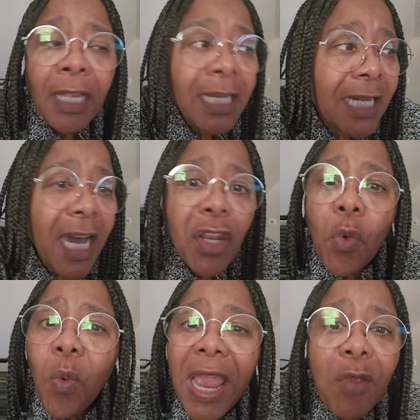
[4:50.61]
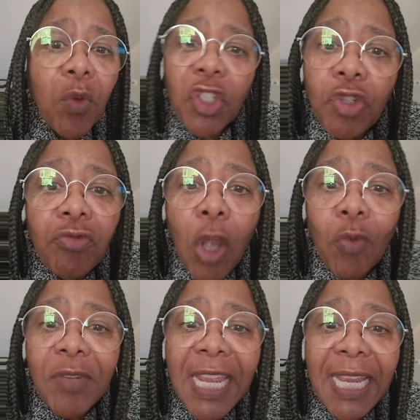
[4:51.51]
Cut away what you
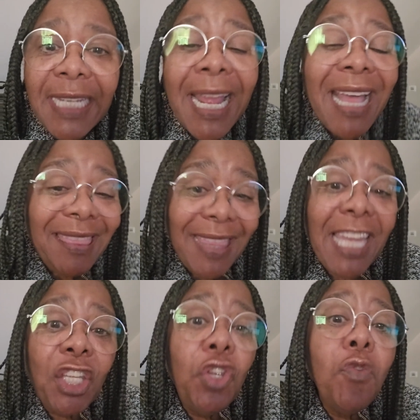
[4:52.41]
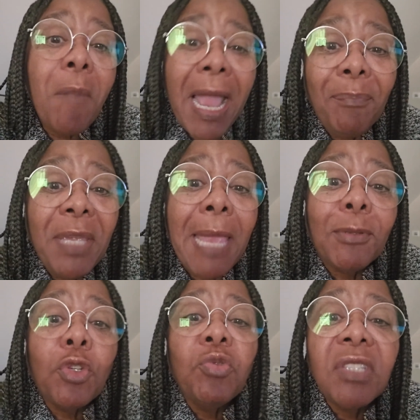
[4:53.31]
don't need, that you might be able
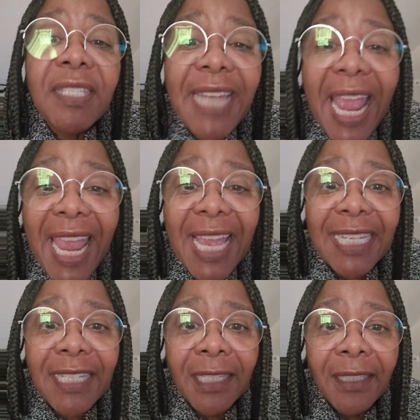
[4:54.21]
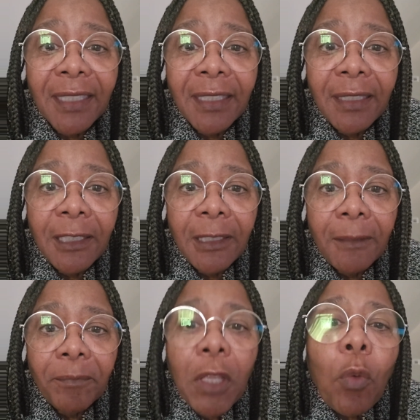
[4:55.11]
to stand
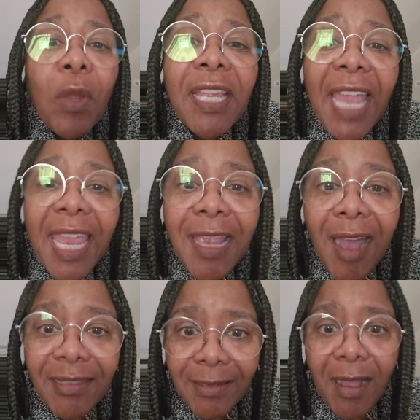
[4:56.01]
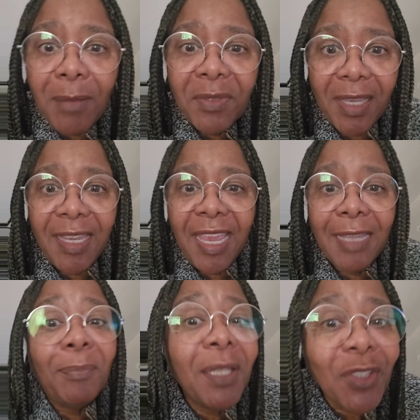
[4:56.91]
when chaos comes
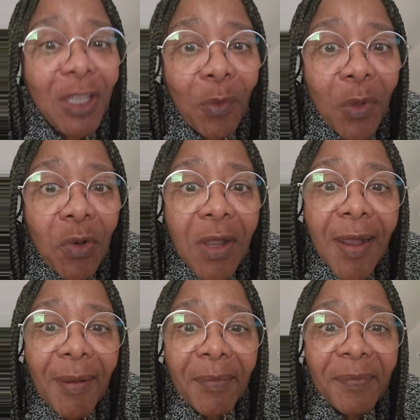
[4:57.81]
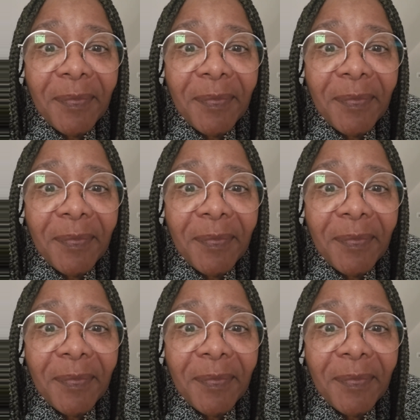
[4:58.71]
again, because it will come.